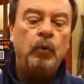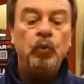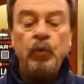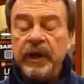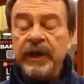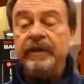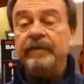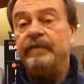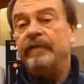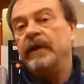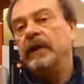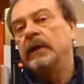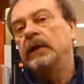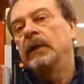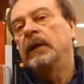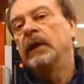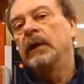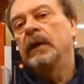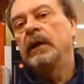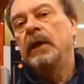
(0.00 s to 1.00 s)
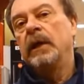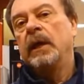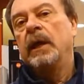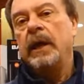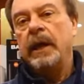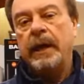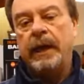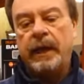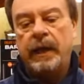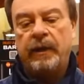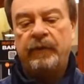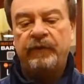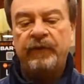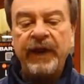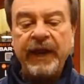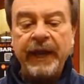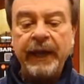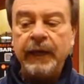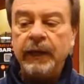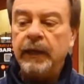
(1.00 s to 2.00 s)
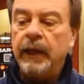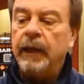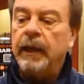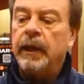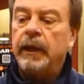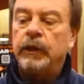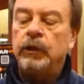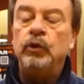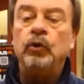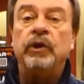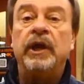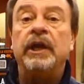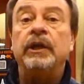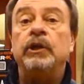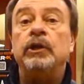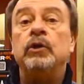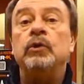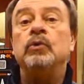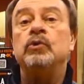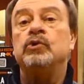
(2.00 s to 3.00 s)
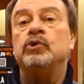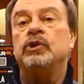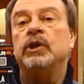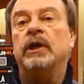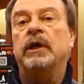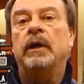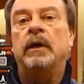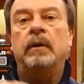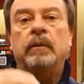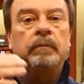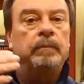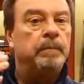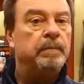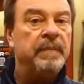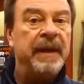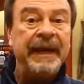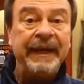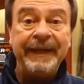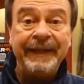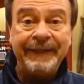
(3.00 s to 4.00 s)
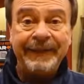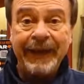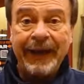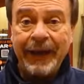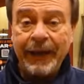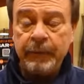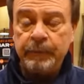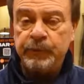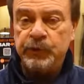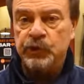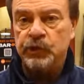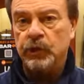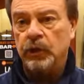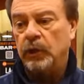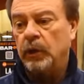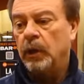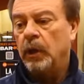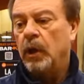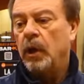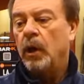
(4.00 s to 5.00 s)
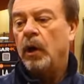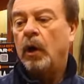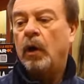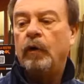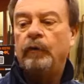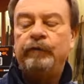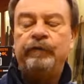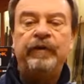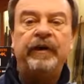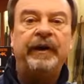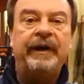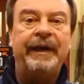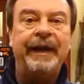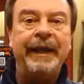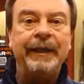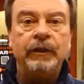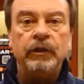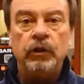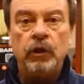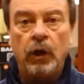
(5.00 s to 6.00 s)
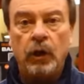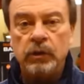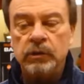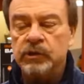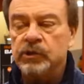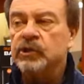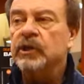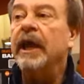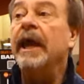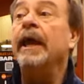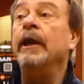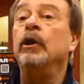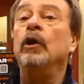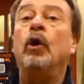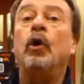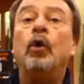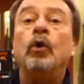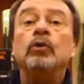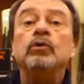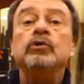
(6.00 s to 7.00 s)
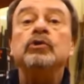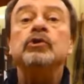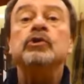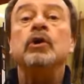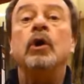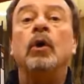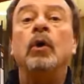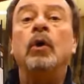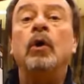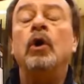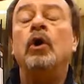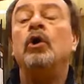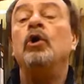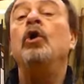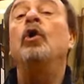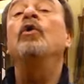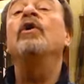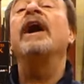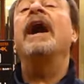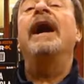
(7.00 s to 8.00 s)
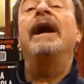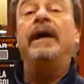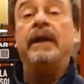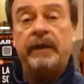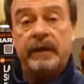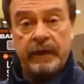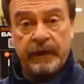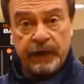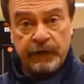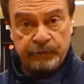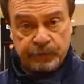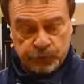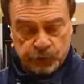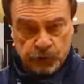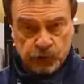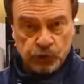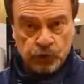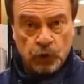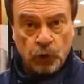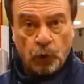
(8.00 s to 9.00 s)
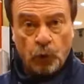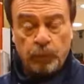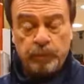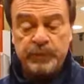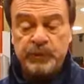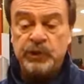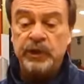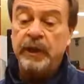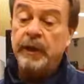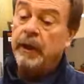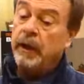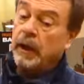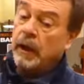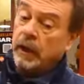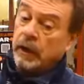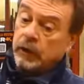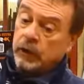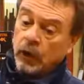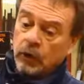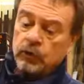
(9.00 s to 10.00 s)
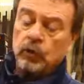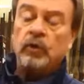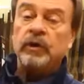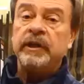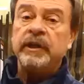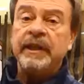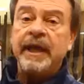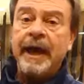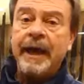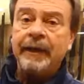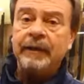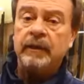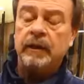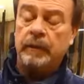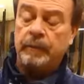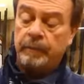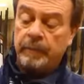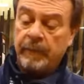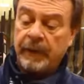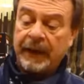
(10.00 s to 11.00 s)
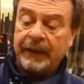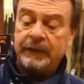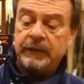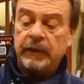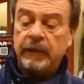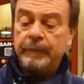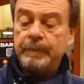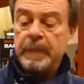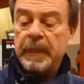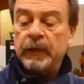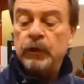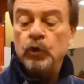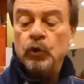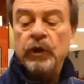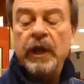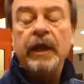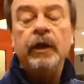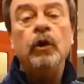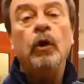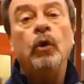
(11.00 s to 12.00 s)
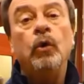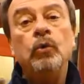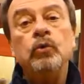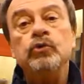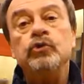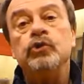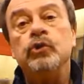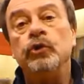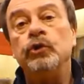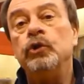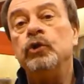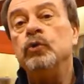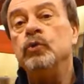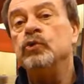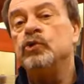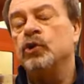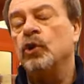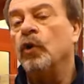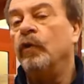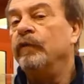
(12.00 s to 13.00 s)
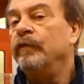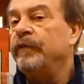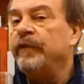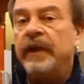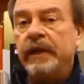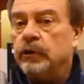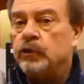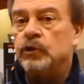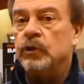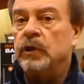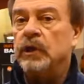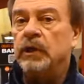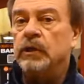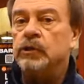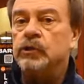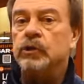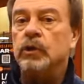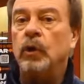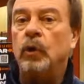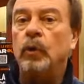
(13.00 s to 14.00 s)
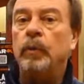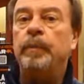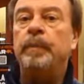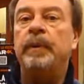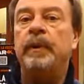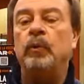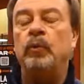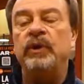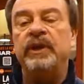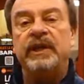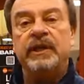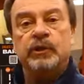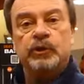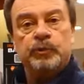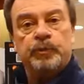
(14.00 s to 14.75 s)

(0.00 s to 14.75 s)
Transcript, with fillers: Weaver rail you can use many types of red dots and also long eye reliefs scopes. Not only that, but you can also use conventional scope with a